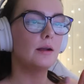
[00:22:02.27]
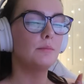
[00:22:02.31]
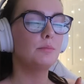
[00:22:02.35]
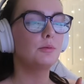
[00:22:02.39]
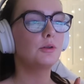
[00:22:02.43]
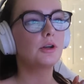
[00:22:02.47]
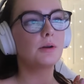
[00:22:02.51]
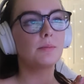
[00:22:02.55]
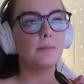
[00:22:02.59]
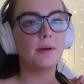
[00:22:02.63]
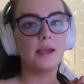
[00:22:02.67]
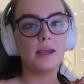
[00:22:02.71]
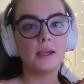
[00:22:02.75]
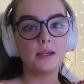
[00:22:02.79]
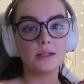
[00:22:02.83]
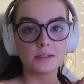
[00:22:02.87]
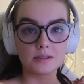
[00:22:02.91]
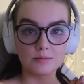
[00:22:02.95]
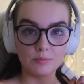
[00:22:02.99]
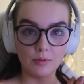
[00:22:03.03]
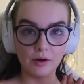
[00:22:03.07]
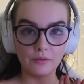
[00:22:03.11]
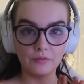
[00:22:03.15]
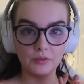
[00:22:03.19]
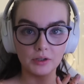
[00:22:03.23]
uploaded my
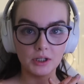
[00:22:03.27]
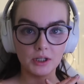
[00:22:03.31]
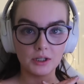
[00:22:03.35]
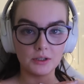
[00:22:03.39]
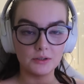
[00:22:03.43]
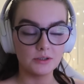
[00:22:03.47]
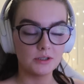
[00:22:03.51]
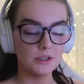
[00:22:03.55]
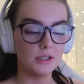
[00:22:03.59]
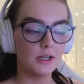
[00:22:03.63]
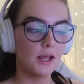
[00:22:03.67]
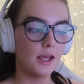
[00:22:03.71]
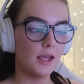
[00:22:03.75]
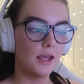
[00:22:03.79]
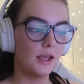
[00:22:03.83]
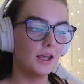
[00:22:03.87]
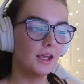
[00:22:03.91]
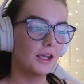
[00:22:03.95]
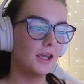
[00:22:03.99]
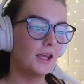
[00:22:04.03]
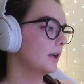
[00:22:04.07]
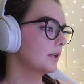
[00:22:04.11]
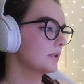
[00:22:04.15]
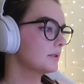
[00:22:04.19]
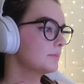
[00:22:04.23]
ASMR video today.
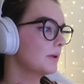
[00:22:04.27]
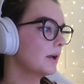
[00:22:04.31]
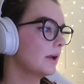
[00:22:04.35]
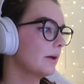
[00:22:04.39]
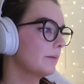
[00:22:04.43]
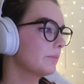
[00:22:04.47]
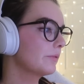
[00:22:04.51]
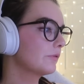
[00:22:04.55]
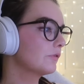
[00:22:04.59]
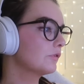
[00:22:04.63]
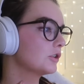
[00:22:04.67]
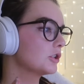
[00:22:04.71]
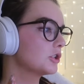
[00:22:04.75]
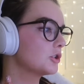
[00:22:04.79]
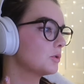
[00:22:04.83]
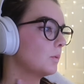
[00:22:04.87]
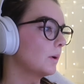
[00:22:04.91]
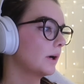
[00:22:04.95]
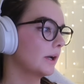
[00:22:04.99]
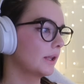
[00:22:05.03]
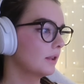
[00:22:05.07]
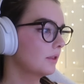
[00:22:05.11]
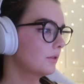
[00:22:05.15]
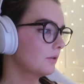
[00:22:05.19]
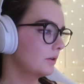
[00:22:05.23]
It has been up for
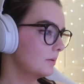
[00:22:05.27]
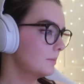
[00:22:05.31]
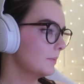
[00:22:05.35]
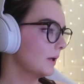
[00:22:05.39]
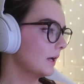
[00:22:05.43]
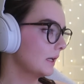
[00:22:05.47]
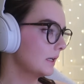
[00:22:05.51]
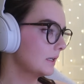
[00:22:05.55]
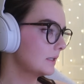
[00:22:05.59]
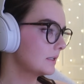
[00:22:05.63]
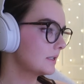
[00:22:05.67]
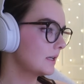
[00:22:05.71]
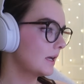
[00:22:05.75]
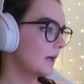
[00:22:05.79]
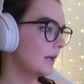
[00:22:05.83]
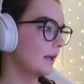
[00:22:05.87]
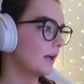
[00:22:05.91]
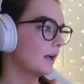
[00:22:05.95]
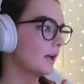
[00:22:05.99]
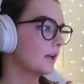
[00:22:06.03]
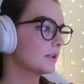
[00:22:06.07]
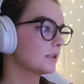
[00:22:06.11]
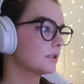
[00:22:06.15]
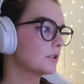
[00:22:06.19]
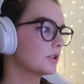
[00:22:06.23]
23 minutes and it
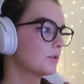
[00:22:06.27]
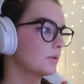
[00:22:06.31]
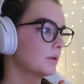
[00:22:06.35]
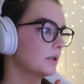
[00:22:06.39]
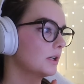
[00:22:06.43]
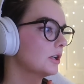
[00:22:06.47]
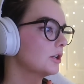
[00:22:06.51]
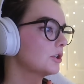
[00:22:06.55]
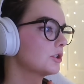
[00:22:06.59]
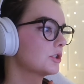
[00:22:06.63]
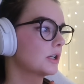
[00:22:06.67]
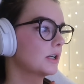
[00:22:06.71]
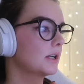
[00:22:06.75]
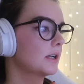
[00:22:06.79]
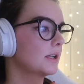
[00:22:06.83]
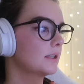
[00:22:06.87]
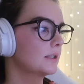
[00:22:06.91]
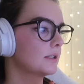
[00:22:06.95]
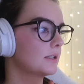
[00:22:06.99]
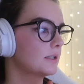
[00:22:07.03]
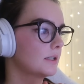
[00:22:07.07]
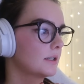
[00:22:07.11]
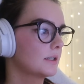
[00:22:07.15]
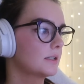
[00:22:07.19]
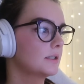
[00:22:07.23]
has
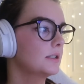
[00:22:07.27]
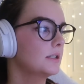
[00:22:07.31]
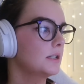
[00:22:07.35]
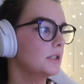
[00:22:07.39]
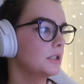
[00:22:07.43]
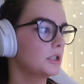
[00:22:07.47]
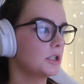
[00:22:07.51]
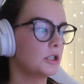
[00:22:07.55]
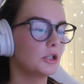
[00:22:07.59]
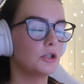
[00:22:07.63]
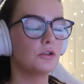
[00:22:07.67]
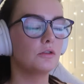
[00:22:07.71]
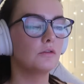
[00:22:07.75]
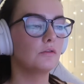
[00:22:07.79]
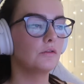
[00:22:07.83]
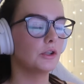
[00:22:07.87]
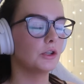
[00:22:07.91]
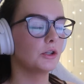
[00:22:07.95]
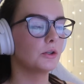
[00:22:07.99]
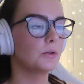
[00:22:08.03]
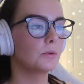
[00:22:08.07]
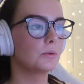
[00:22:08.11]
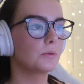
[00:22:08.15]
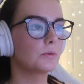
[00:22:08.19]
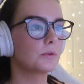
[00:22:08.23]
362
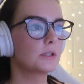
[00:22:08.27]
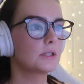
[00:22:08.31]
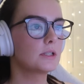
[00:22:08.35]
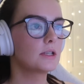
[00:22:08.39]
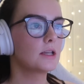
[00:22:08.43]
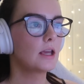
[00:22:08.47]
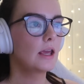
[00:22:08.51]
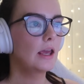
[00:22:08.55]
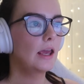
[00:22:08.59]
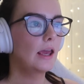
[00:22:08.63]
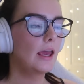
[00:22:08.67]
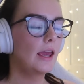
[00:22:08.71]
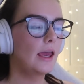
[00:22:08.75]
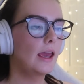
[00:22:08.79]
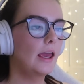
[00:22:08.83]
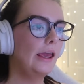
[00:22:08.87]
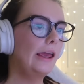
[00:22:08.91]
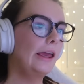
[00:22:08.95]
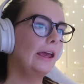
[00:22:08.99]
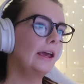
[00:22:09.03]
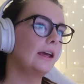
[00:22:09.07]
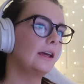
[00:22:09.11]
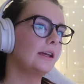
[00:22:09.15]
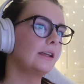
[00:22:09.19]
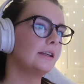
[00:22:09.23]
views.
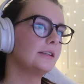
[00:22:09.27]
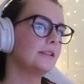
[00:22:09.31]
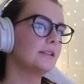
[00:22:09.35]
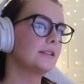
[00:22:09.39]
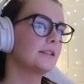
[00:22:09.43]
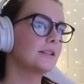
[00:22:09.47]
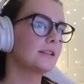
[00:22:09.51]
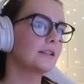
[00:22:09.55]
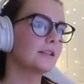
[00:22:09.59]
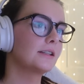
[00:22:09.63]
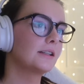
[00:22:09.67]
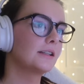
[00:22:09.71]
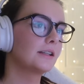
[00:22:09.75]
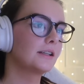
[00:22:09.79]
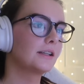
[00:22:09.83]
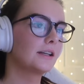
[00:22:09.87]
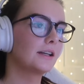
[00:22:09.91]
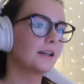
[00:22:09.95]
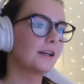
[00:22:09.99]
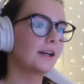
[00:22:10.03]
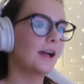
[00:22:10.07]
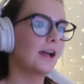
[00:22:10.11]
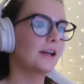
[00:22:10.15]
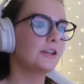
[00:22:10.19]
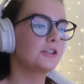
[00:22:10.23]
And
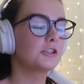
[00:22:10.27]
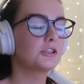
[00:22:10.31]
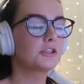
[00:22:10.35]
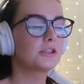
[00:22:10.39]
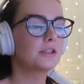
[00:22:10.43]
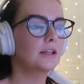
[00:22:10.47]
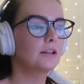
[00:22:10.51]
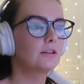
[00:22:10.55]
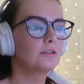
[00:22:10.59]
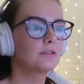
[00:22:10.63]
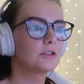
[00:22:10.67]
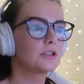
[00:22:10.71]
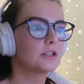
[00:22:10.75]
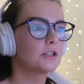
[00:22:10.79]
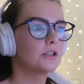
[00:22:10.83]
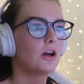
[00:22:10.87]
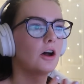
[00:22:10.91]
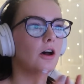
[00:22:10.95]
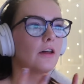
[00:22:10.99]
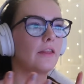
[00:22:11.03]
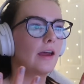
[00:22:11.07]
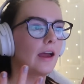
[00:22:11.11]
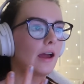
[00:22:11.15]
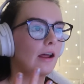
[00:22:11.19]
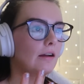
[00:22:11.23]
I just like
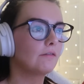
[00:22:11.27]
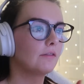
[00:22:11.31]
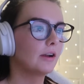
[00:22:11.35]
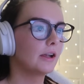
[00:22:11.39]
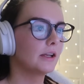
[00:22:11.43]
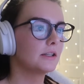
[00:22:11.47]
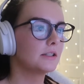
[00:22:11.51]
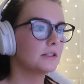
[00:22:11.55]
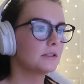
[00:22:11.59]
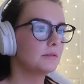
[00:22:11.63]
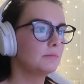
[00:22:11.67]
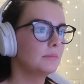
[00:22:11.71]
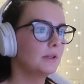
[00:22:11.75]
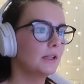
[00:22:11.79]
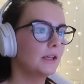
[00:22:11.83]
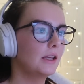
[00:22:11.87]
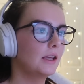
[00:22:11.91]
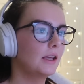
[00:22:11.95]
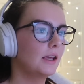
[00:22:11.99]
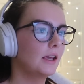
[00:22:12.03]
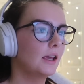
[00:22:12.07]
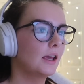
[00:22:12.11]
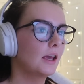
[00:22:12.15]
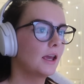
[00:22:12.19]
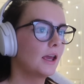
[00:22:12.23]
saw that
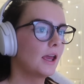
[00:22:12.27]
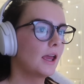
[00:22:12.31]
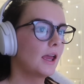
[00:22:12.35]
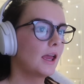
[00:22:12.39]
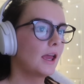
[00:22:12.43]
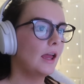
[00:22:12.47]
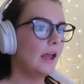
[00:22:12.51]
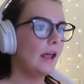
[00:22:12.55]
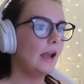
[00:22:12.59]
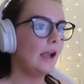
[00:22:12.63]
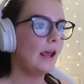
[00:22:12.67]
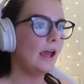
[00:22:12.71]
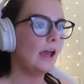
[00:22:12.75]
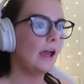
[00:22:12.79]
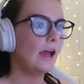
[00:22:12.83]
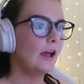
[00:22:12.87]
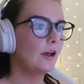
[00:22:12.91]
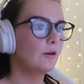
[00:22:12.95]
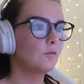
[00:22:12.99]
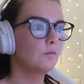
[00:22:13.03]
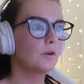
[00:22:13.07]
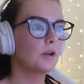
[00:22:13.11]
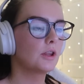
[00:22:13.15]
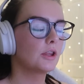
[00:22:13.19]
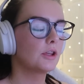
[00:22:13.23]
randomly and
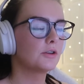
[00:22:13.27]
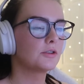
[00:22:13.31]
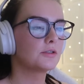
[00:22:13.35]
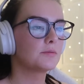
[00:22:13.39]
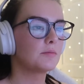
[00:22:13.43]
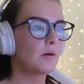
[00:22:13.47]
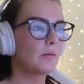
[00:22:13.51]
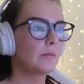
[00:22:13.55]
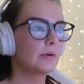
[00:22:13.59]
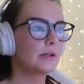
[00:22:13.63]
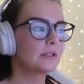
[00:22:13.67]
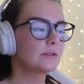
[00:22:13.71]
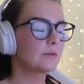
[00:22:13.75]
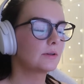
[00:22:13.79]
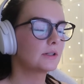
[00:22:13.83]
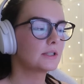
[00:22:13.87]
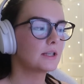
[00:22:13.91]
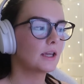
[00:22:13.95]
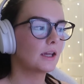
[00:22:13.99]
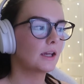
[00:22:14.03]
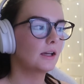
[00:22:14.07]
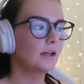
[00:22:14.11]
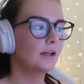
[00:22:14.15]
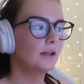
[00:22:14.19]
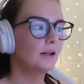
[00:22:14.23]
had one of those moments where it's
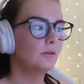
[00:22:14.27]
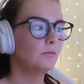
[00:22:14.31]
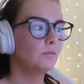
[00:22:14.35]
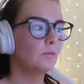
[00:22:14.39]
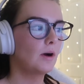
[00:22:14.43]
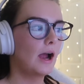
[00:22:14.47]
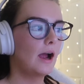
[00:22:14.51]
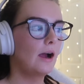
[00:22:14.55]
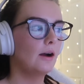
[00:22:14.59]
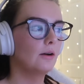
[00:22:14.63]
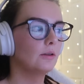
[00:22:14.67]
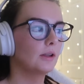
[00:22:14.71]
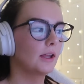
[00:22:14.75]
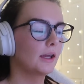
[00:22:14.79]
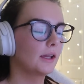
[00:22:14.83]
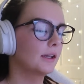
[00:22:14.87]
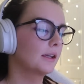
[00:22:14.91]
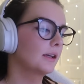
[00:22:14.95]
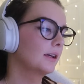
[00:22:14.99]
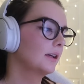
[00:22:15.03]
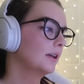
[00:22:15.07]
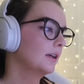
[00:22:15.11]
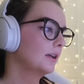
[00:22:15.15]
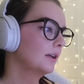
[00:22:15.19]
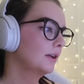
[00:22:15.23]
like, wow, like